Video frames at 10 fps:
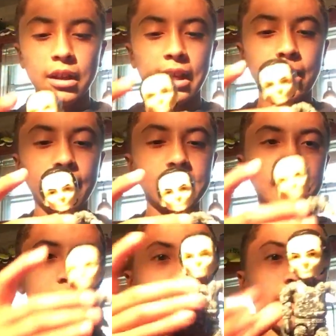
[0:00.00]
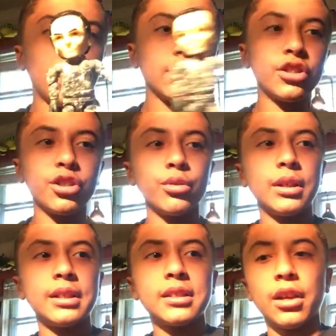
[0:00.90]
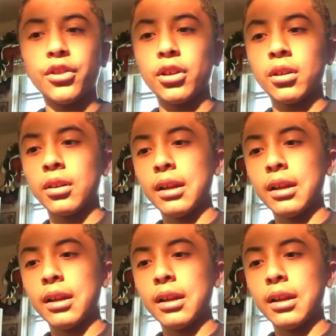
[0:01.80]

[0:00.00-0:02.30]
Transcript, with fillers: Anyways, let's get on to his other